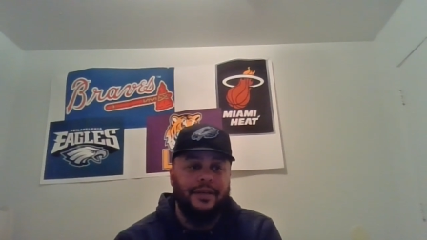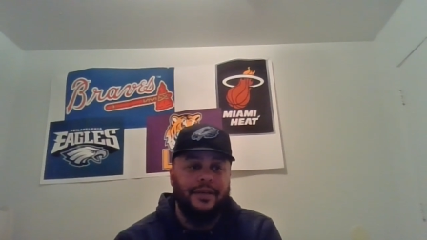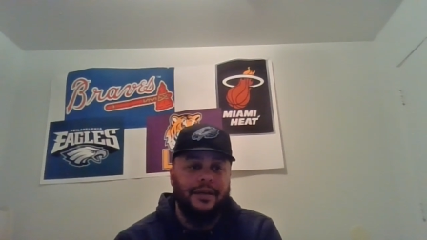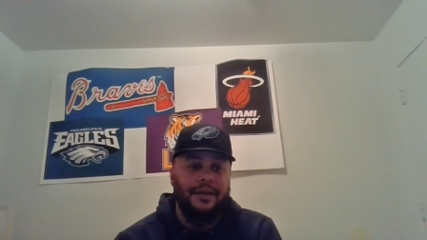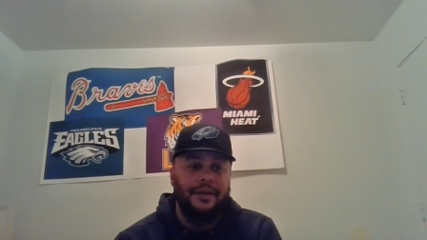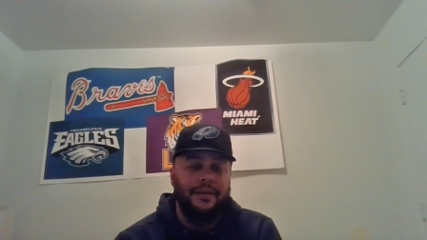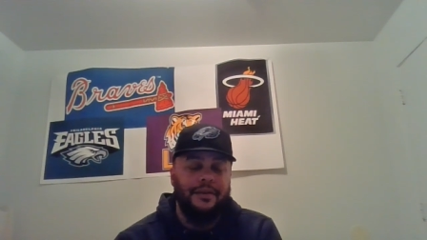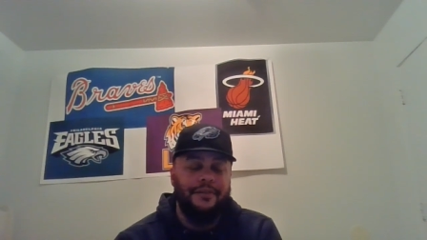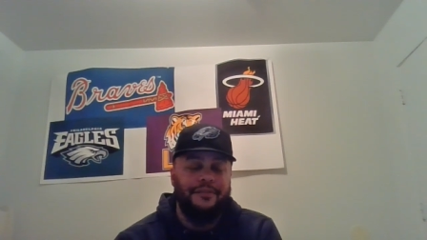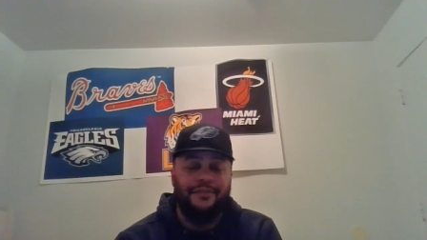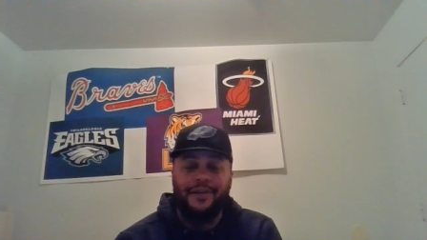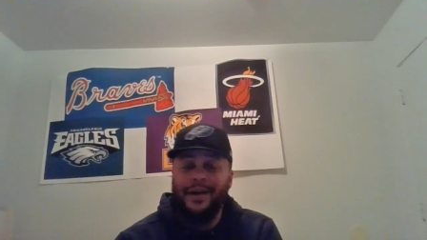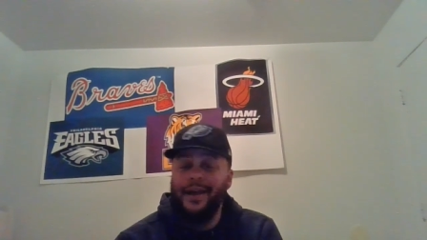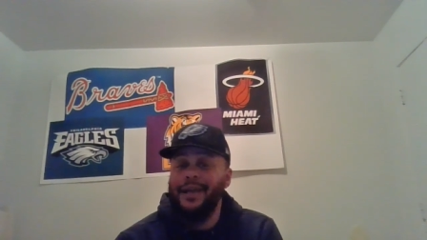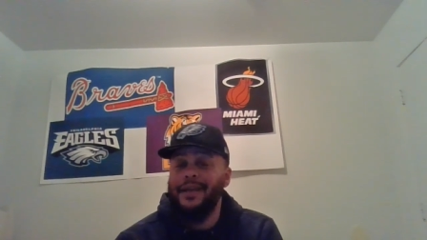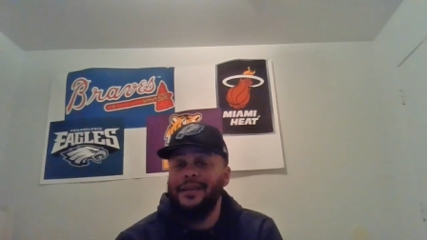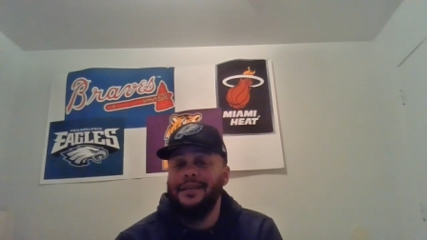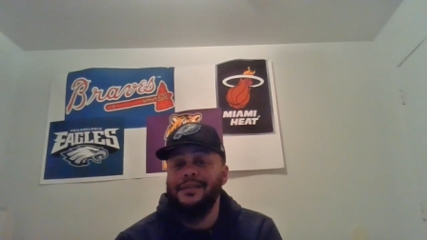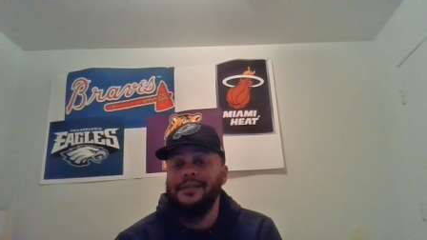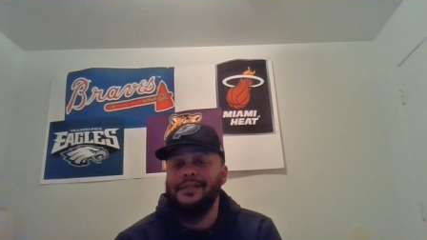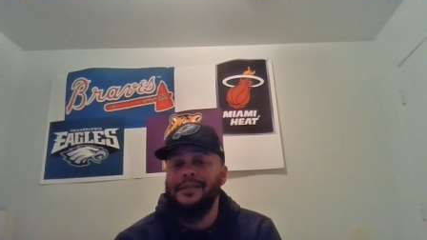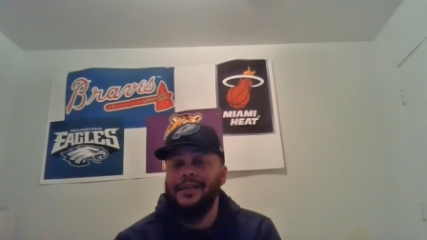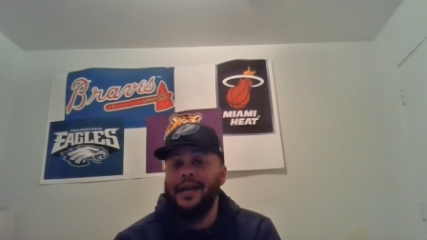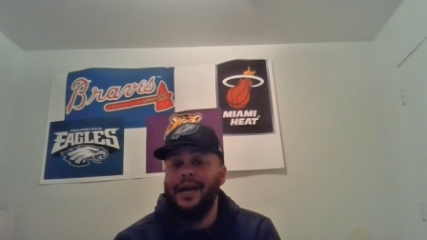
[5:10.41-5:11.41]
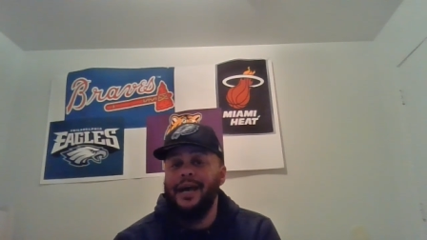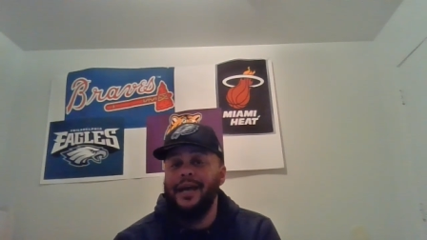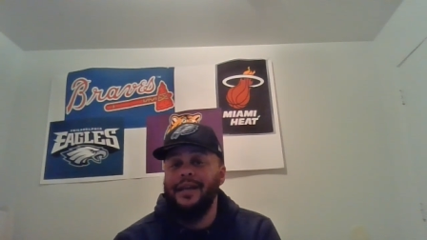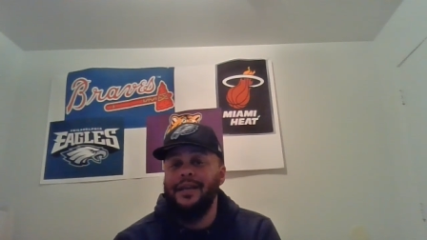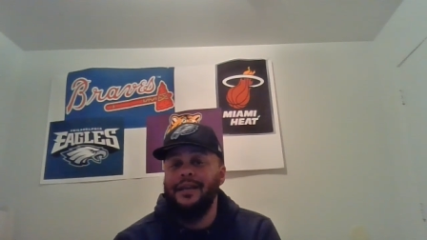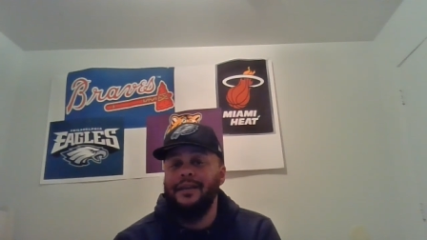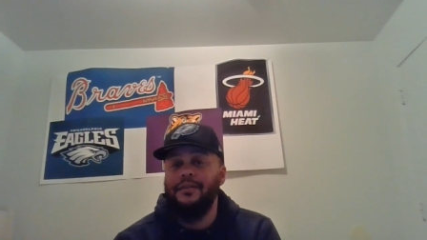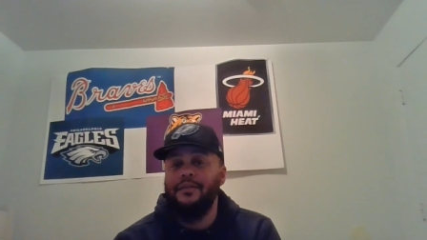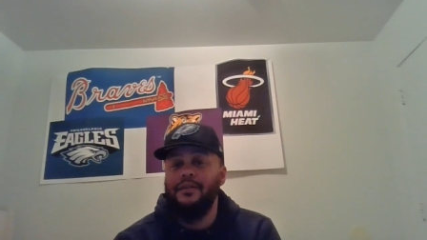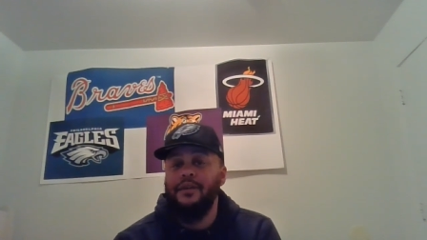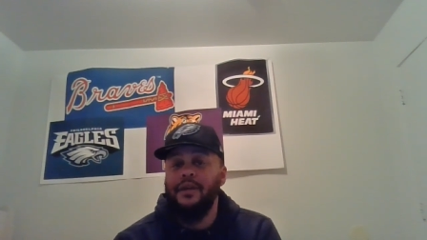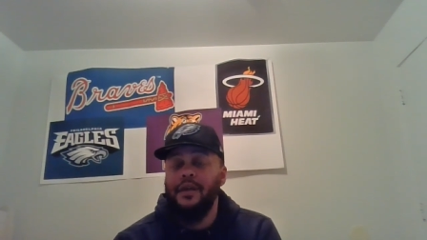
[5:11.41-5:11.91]
uh, the Vikings got
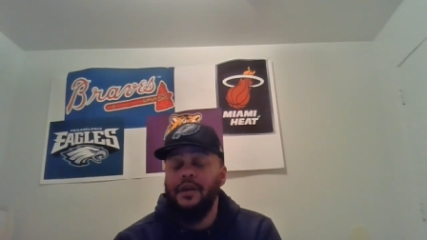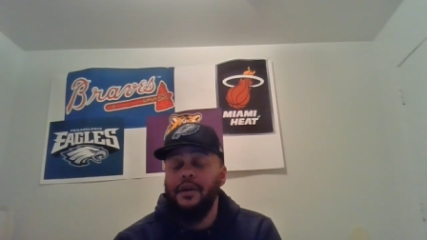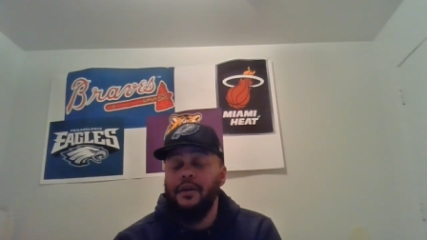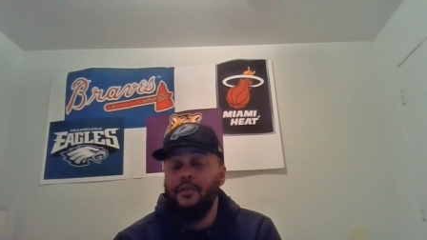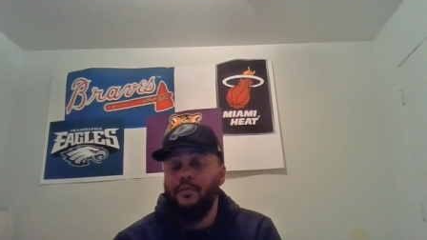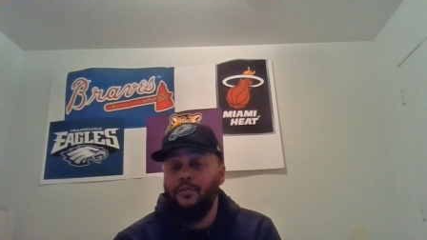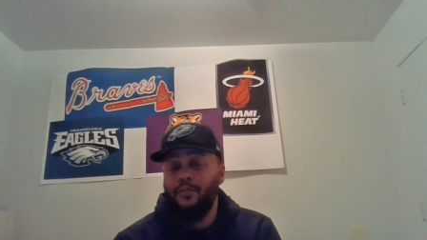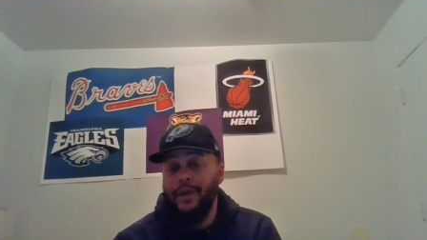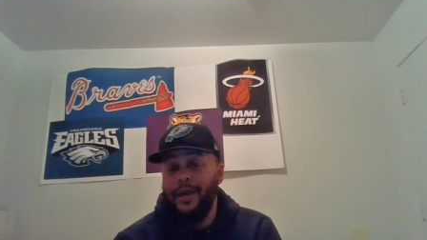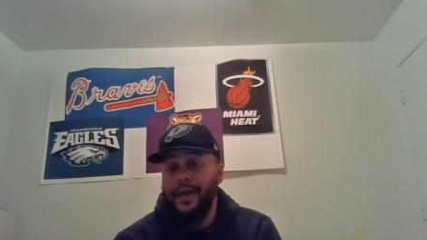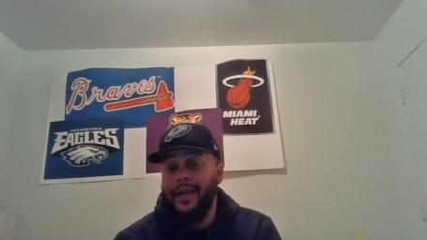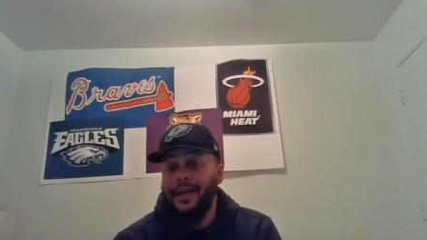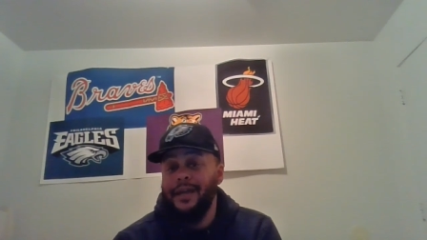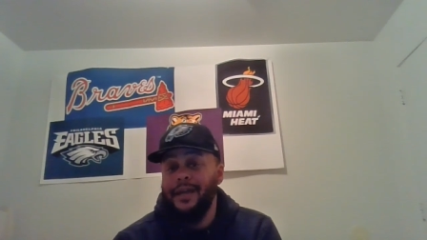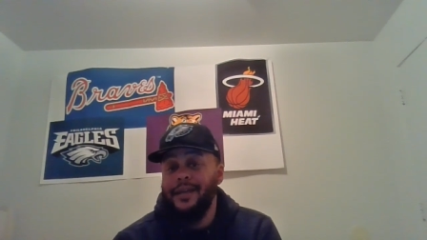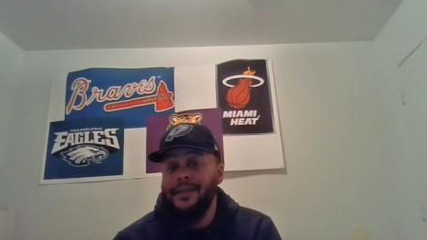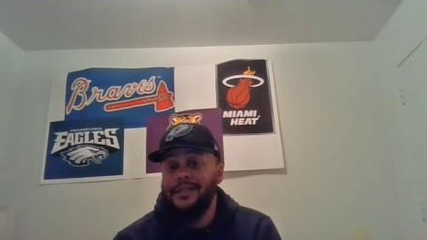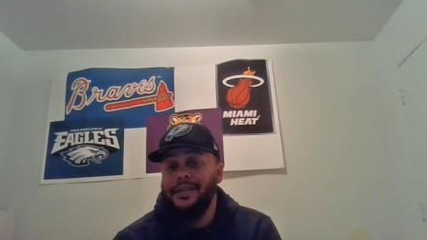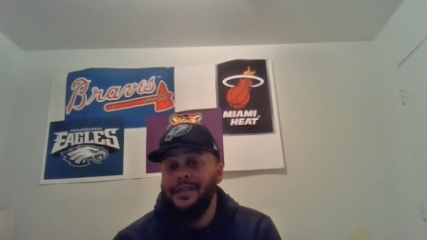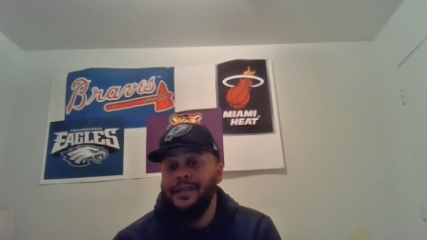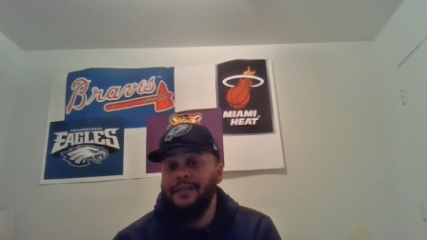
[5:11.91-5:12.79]
in range,